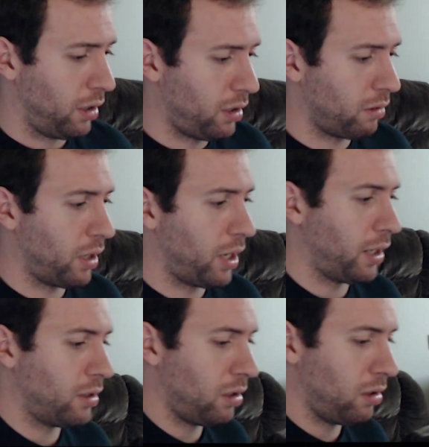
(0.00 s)
All
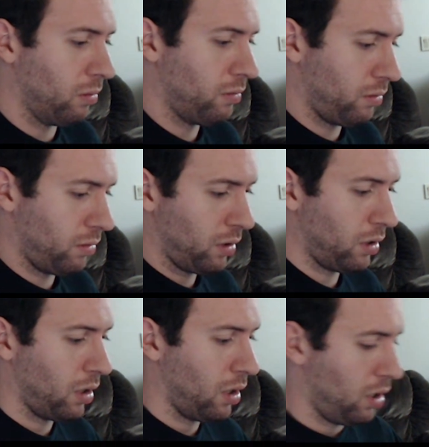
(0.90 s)
right, so
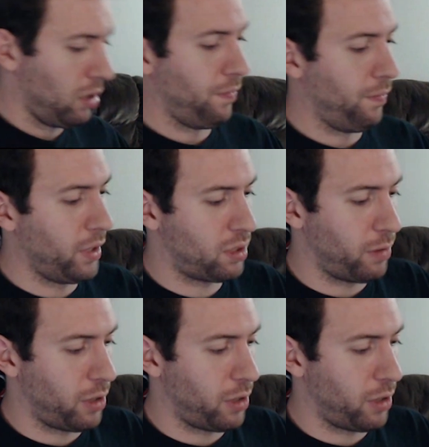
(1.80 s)
this